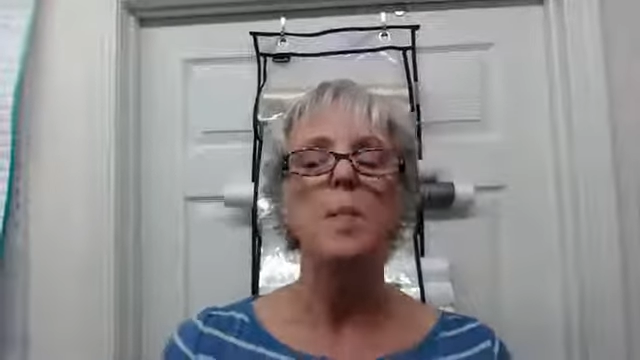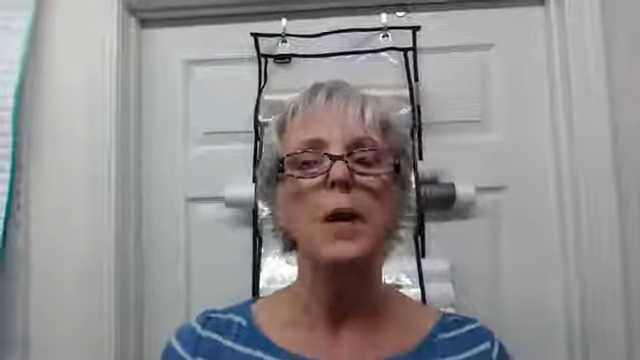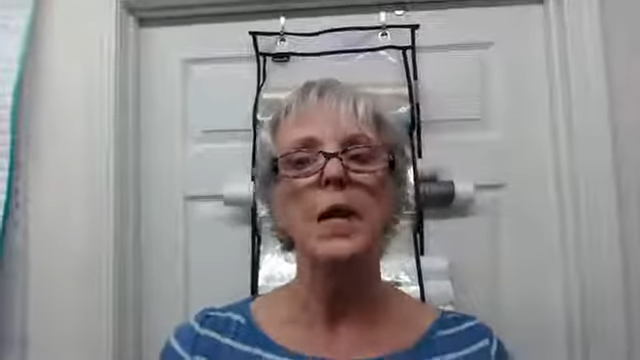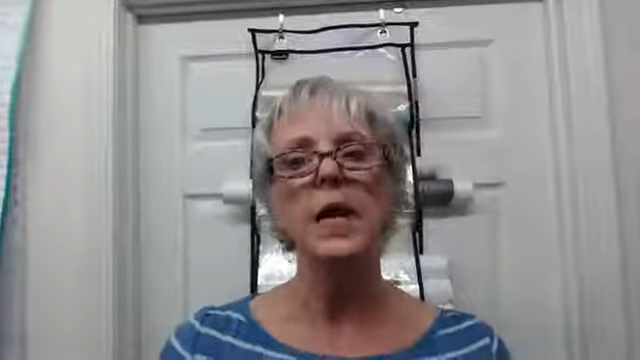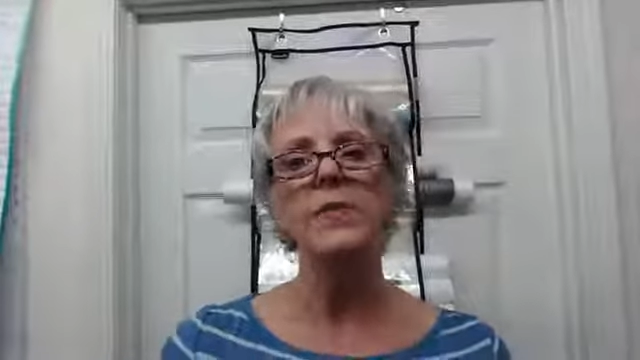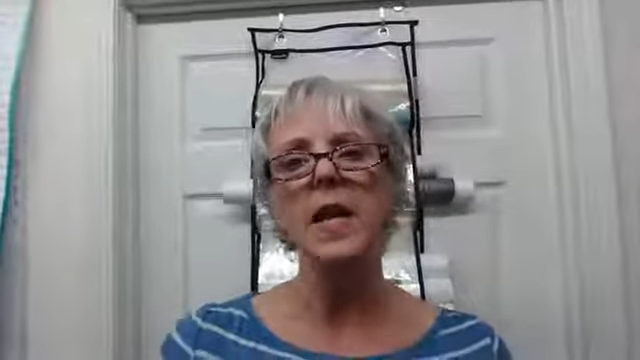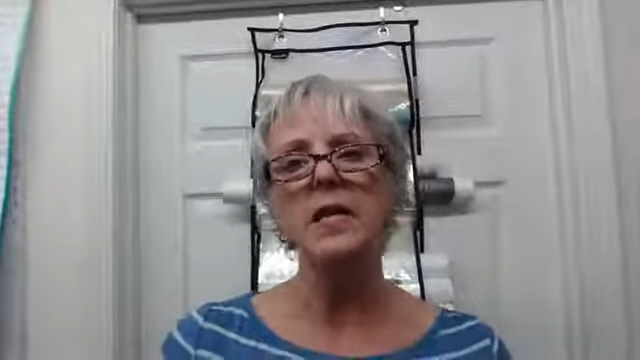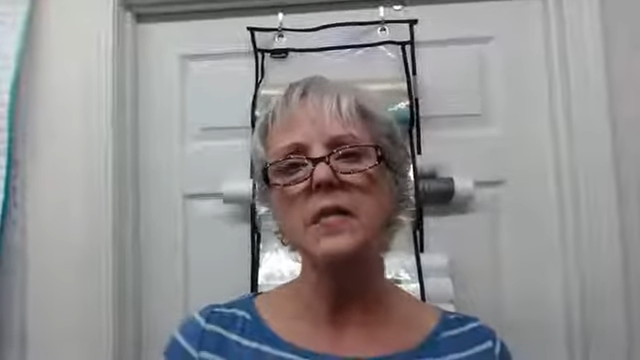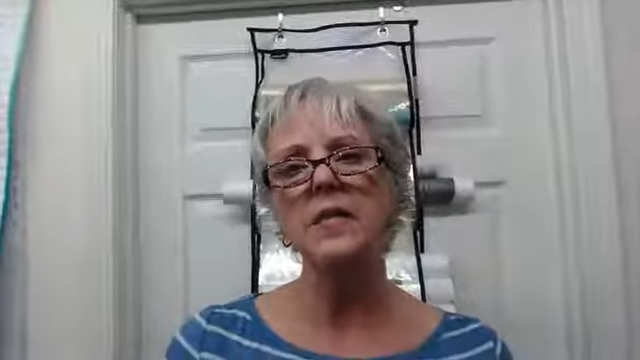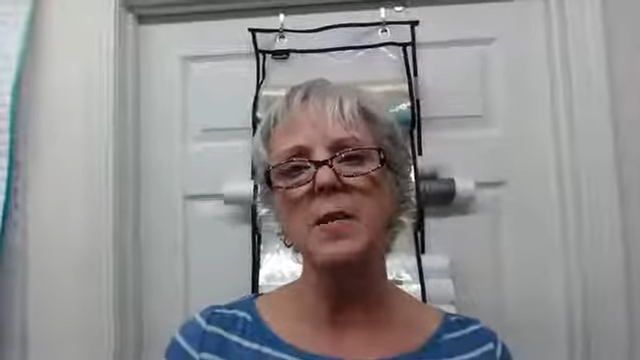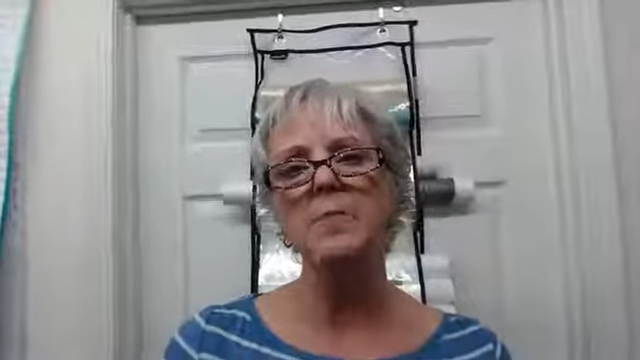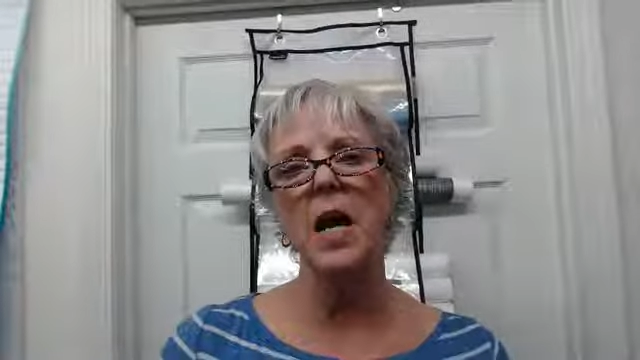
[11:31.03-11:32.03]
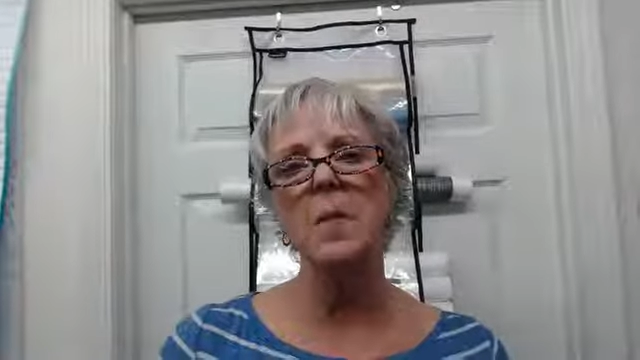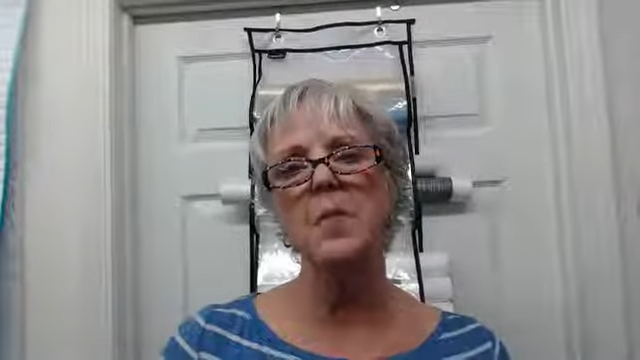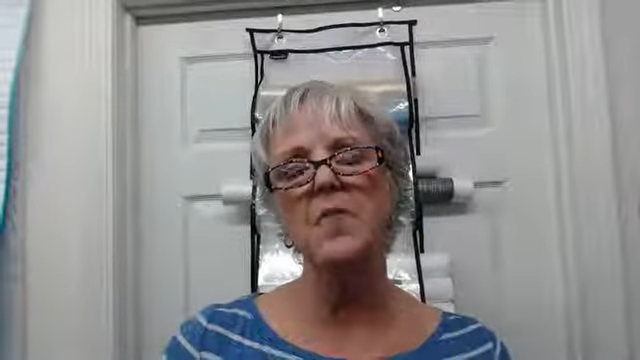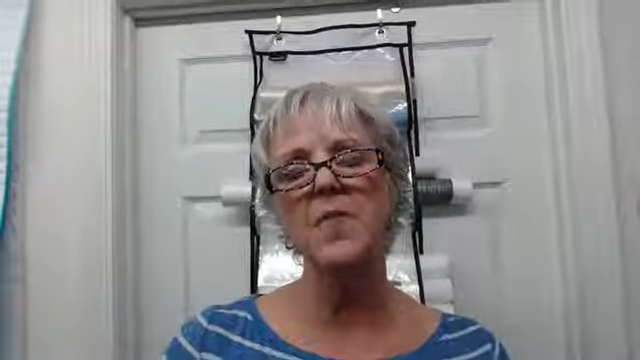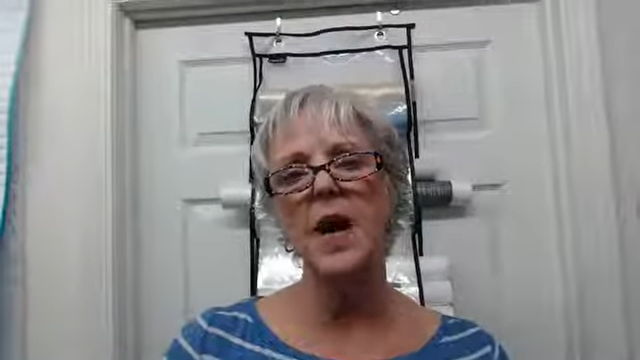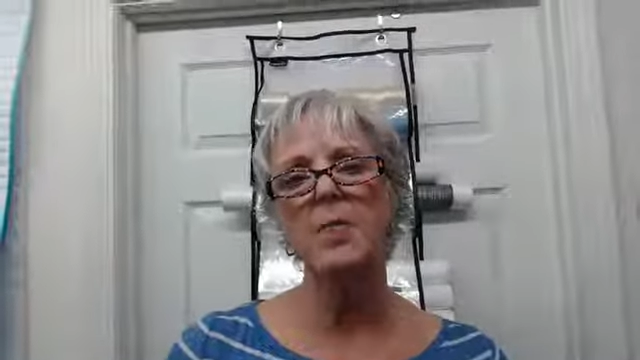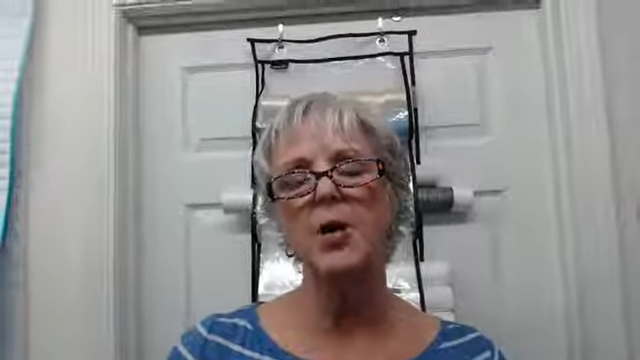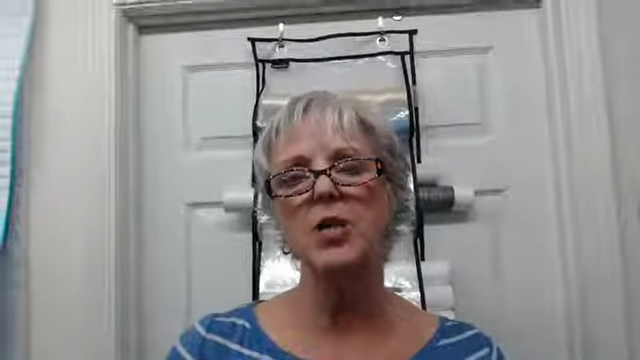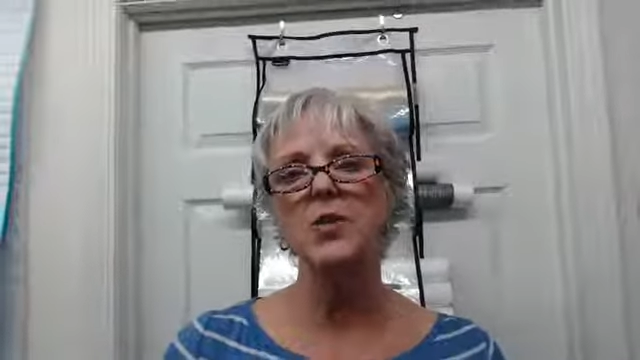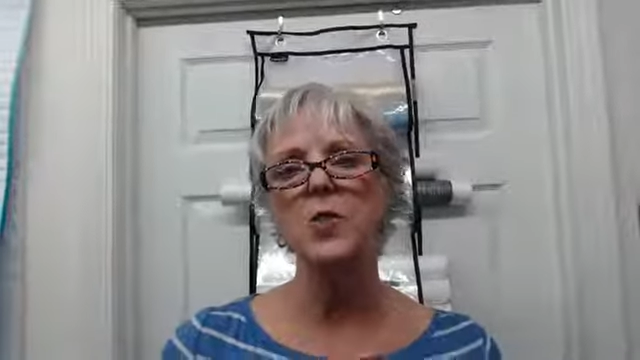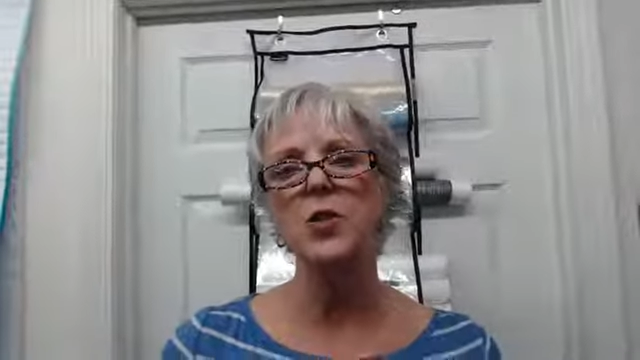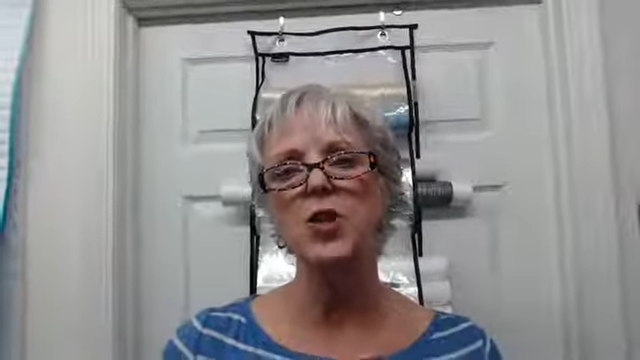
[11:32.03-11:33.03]
but get that same type of fabric
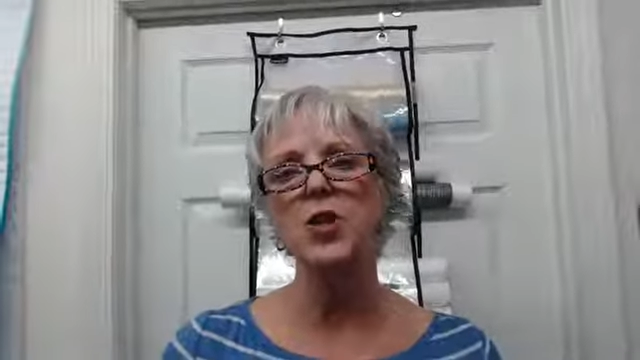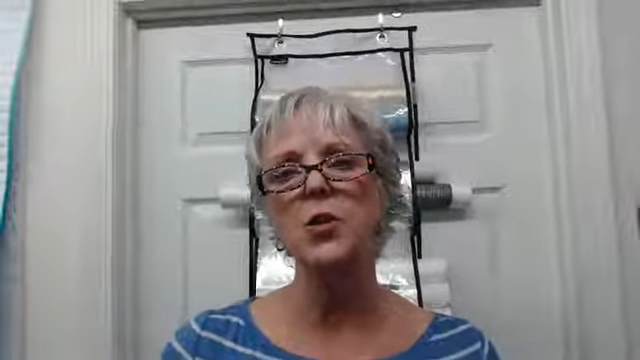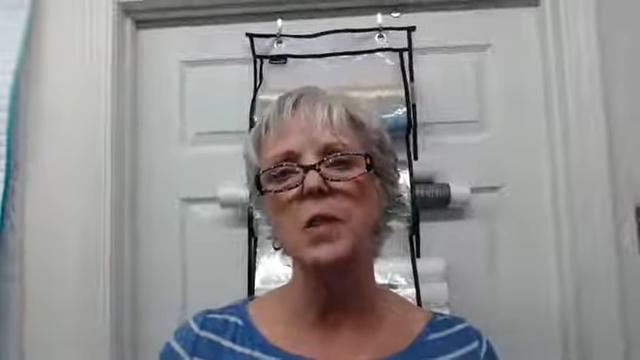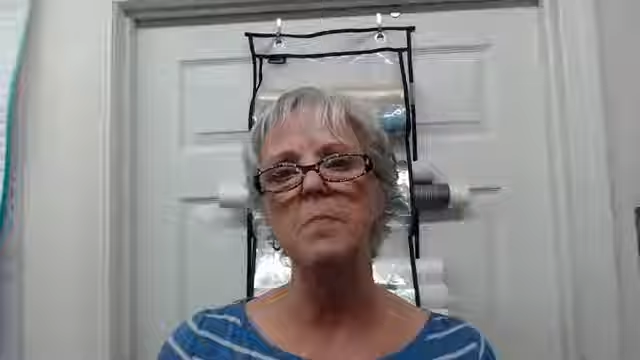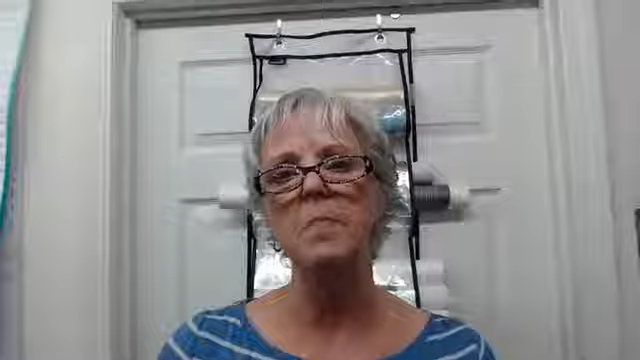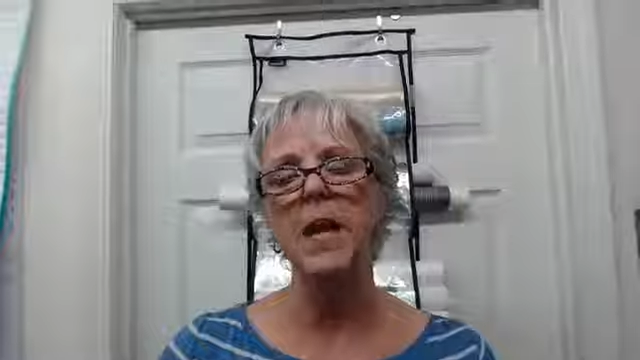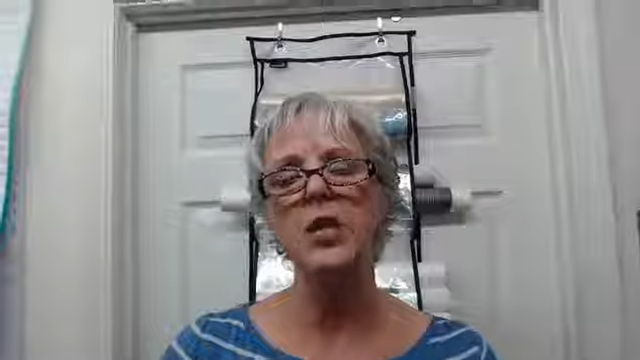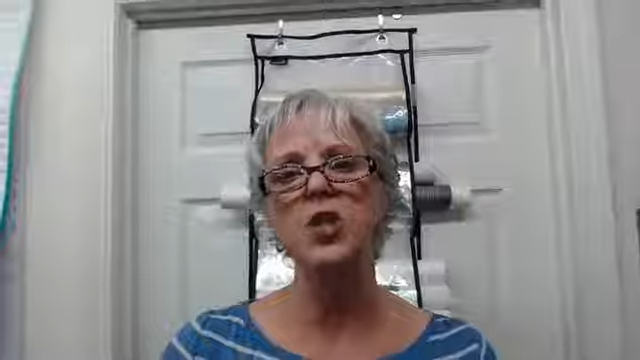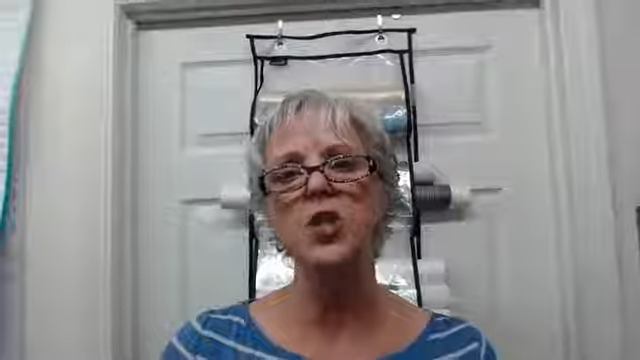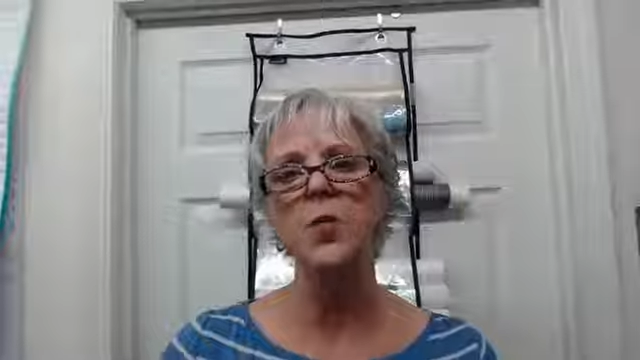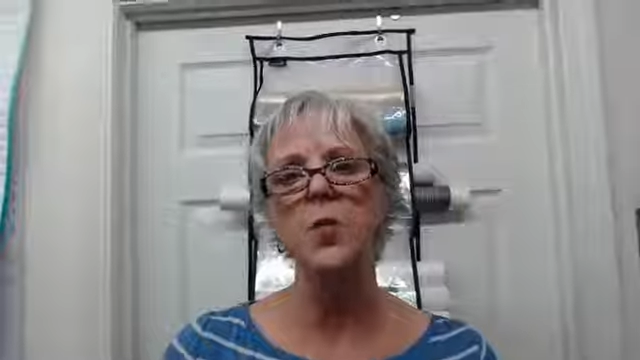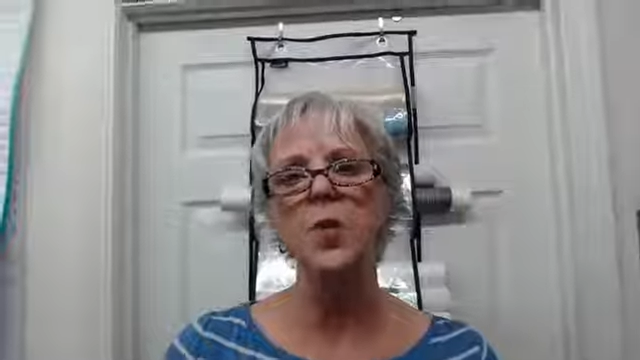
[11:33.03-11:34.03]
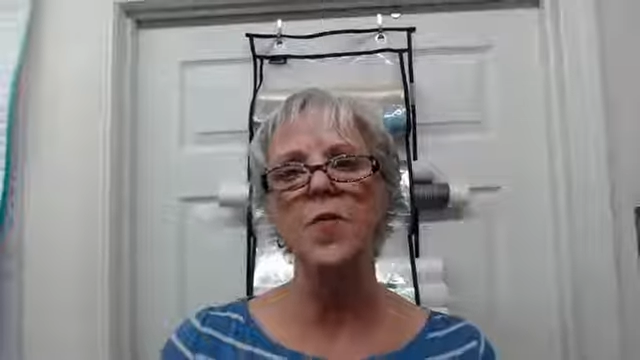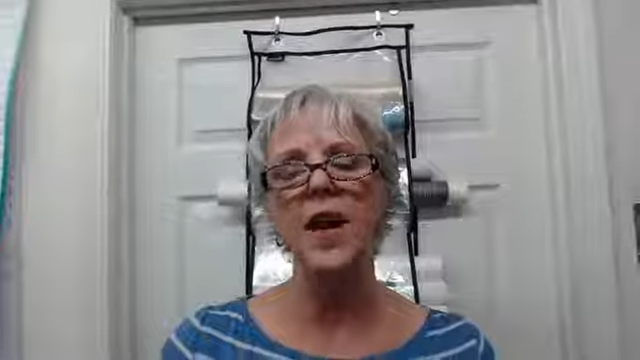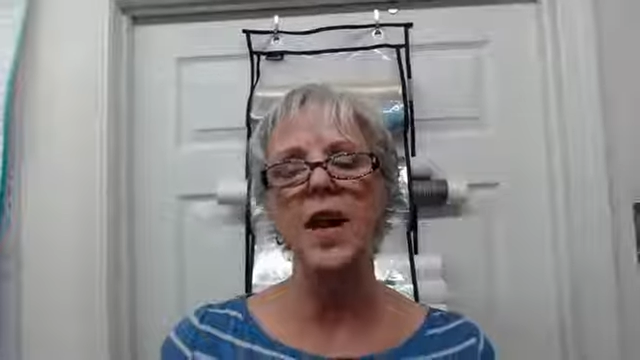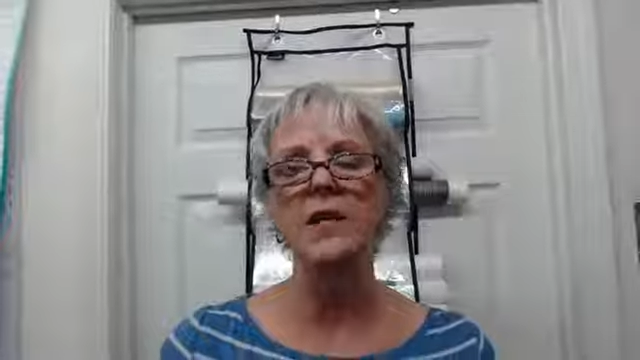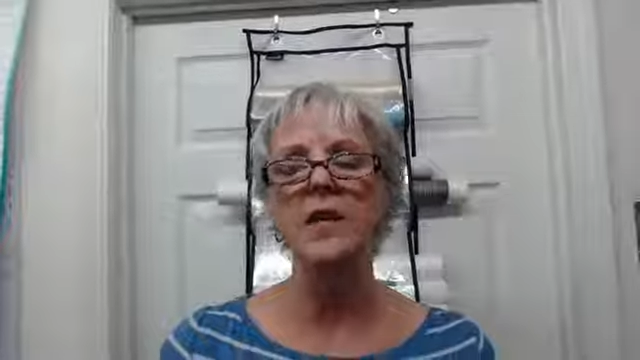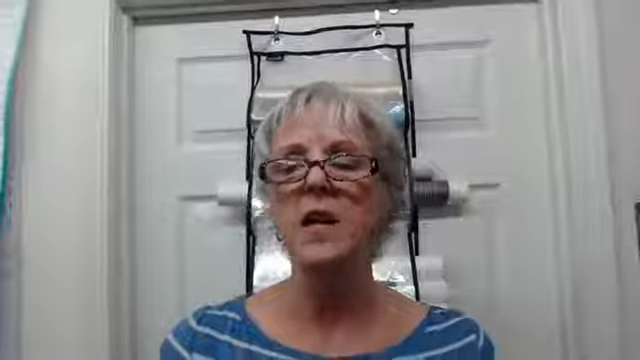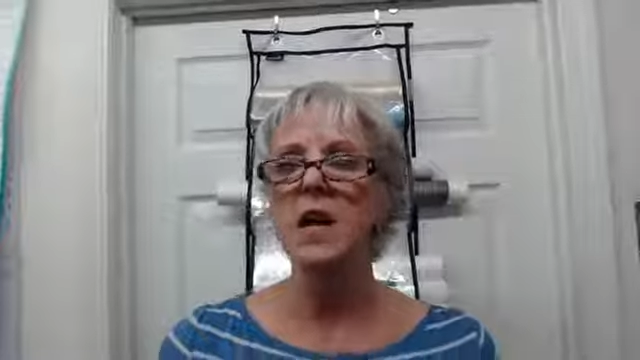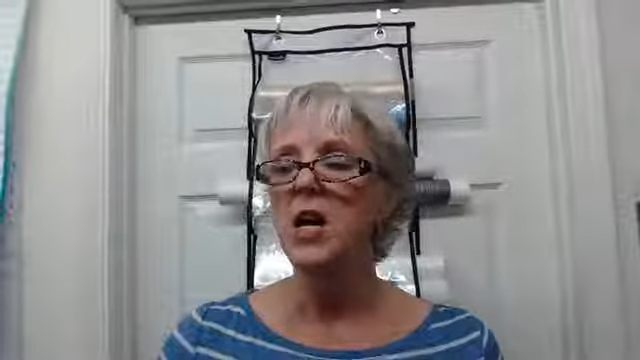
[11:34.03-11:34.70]
so that you can make sure that